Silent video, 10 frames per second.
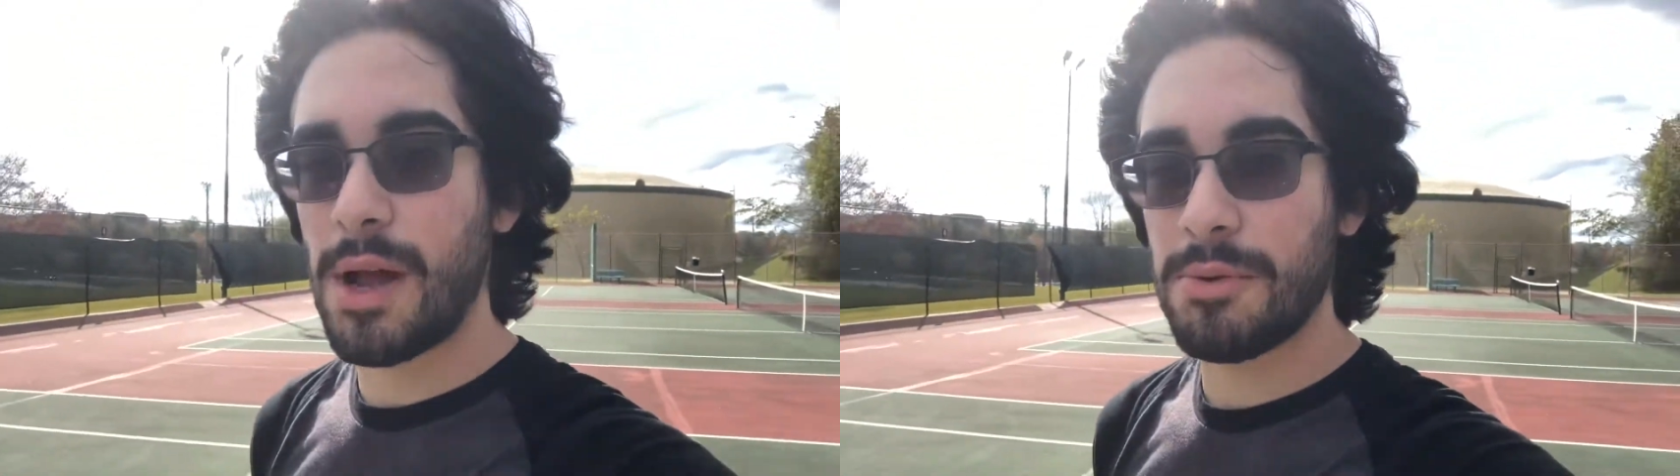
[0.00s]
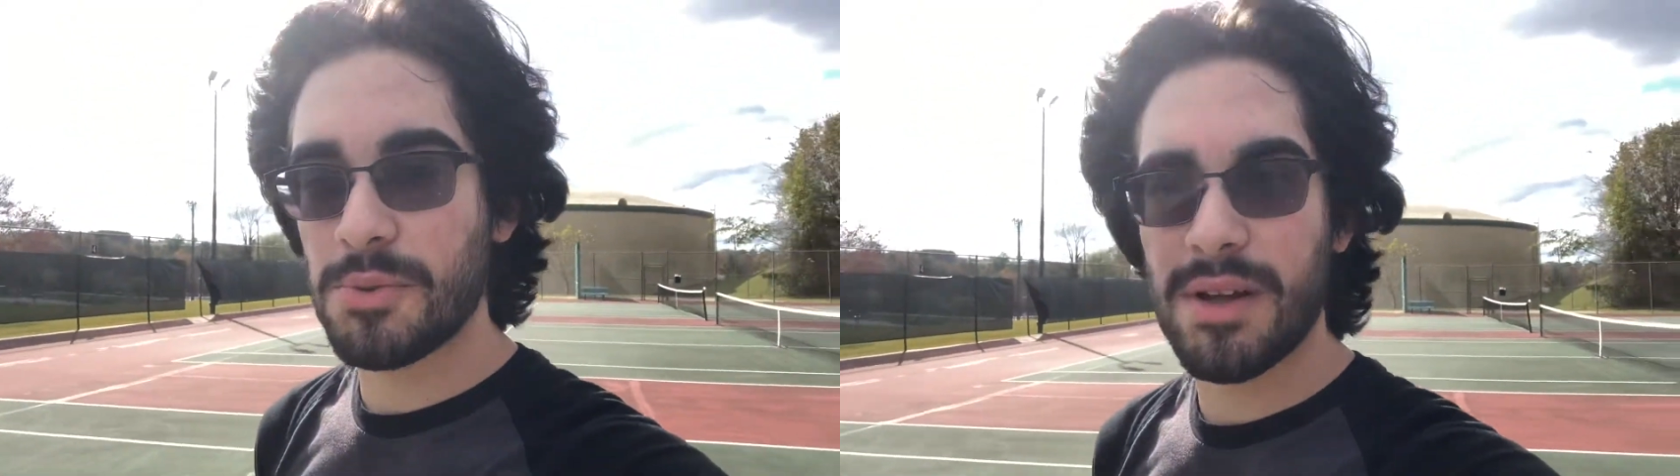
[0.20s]
I
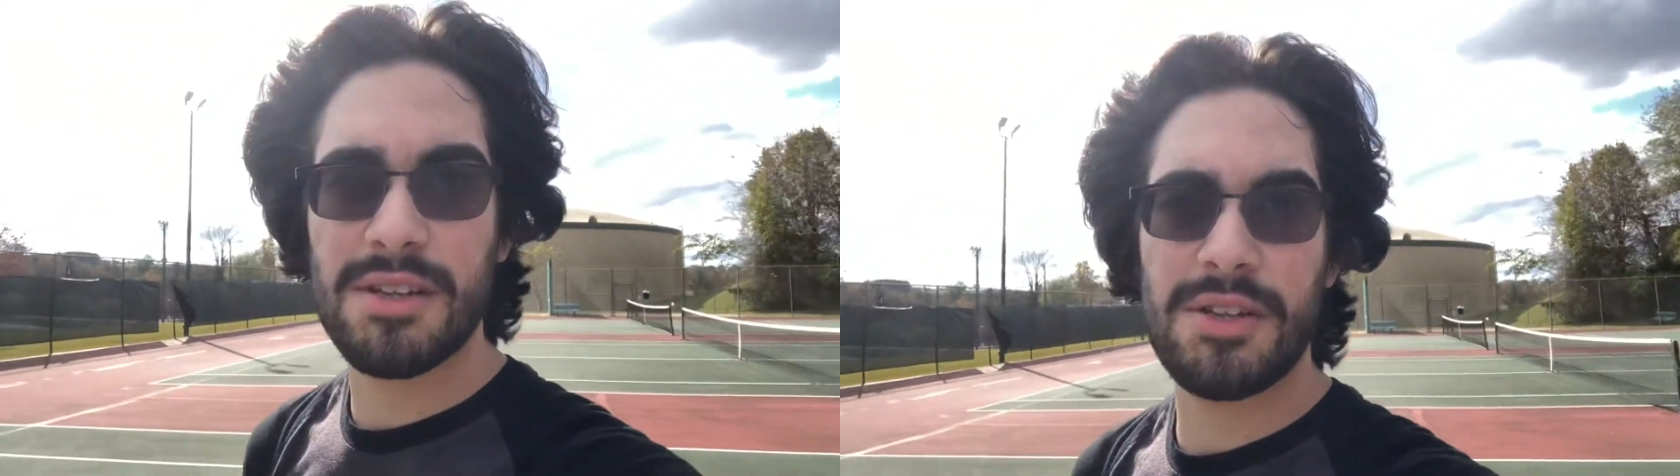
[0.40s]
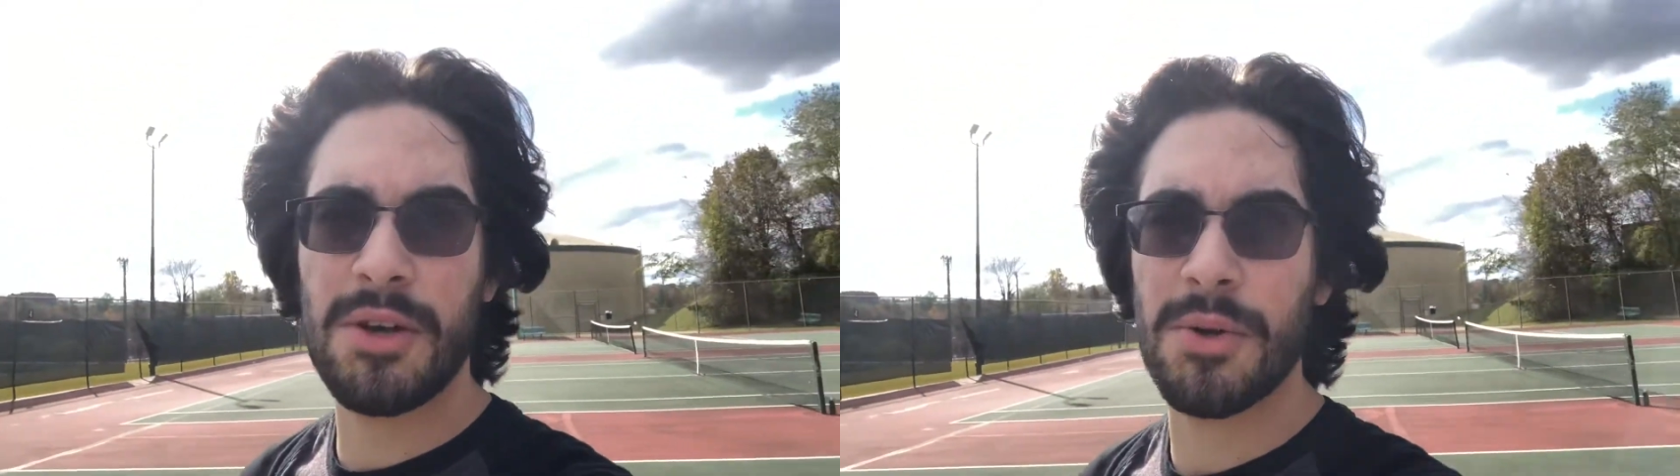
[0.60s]
was wanting
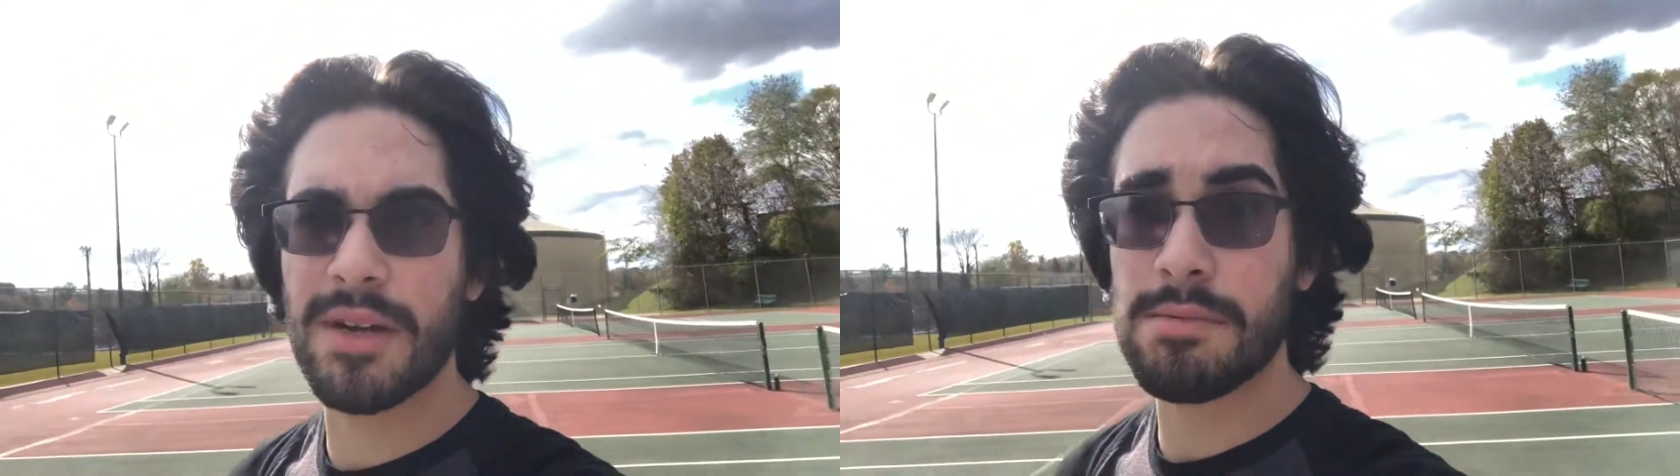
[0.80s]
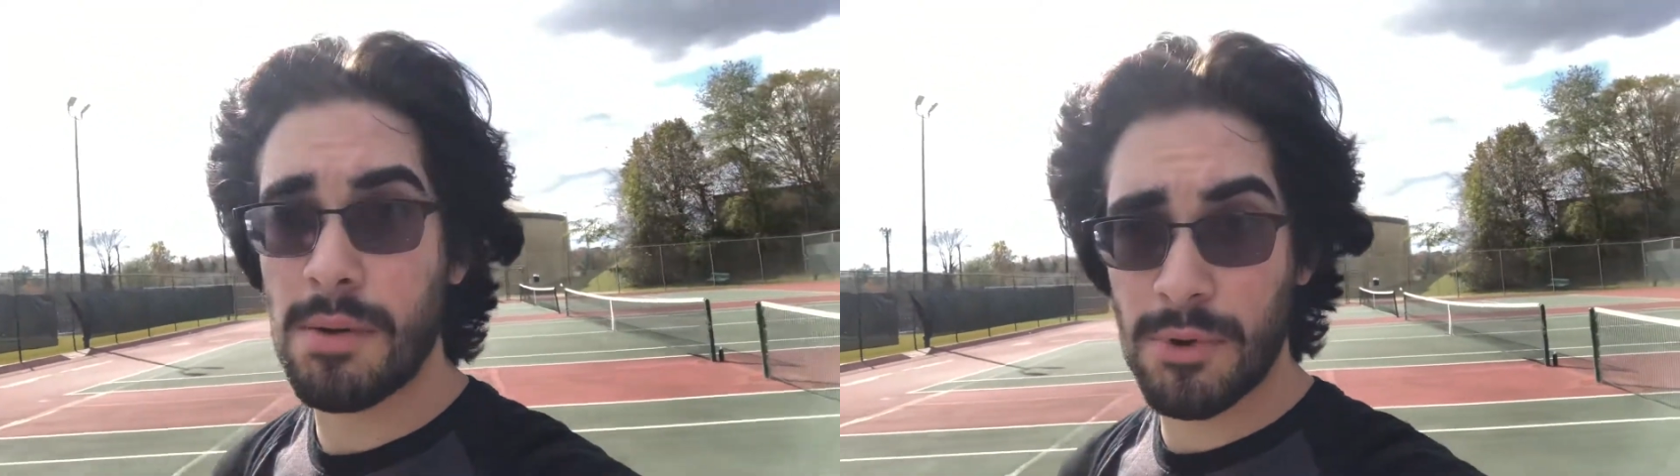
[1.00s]
to do in
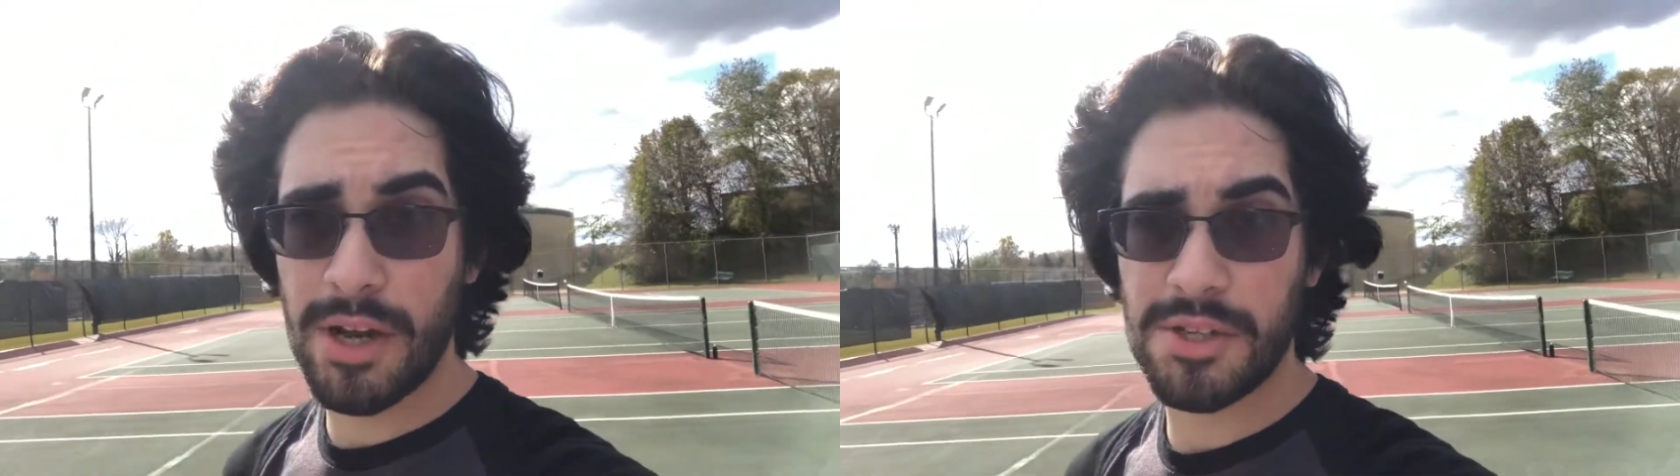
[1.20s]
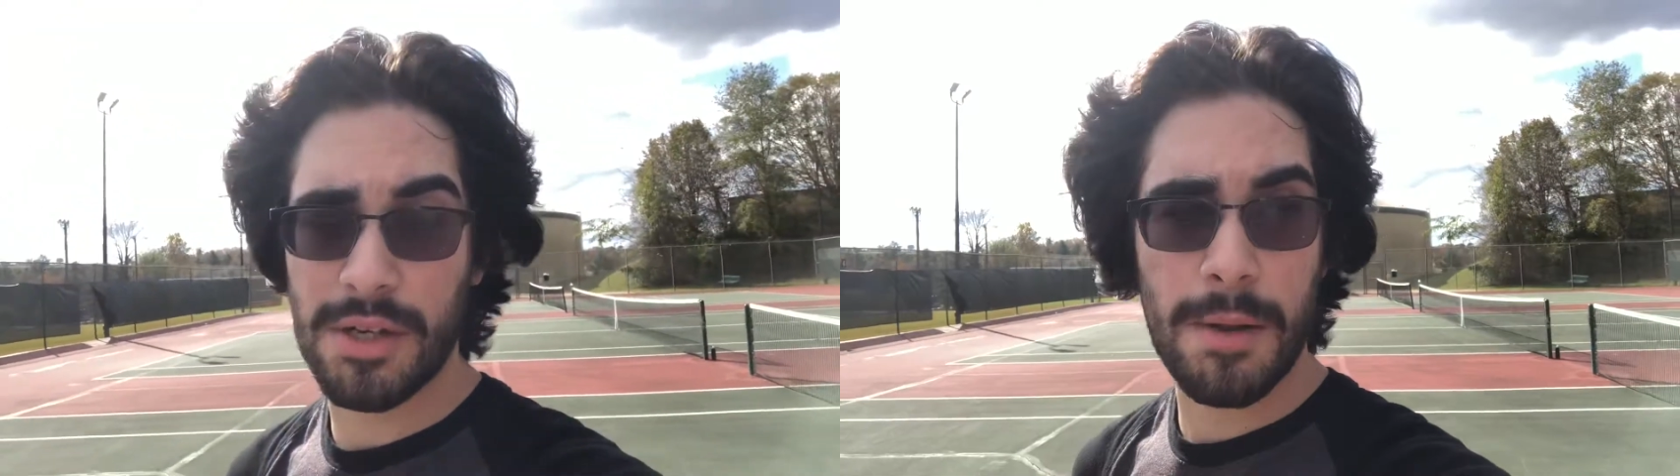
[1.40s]

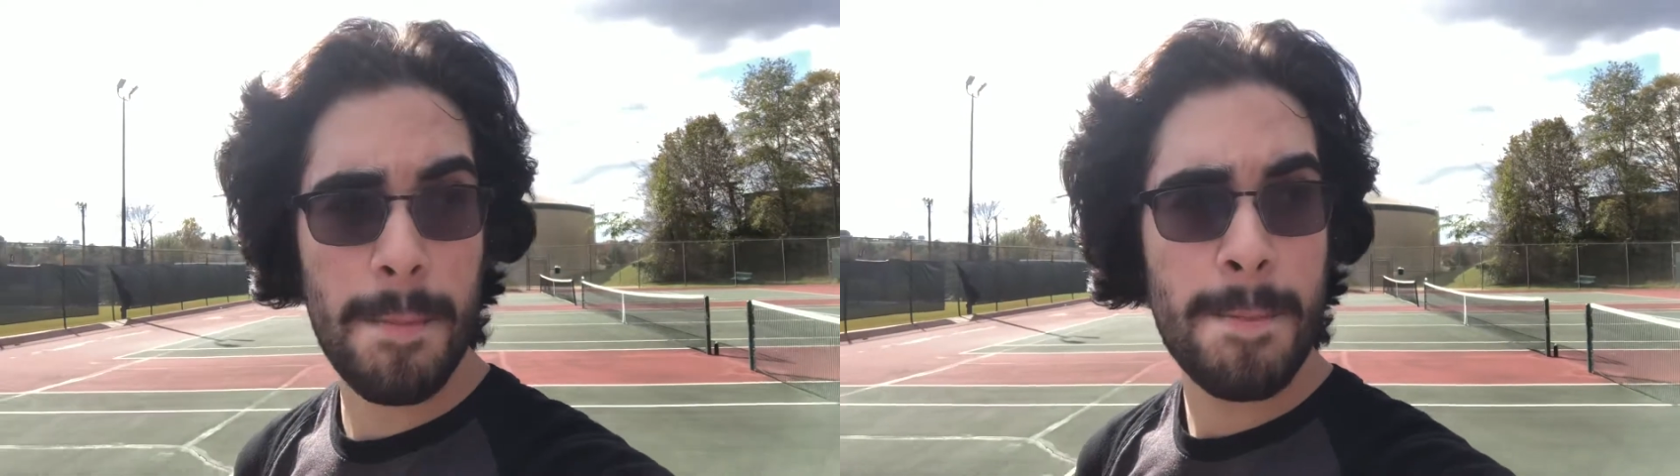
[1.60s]
commemoration.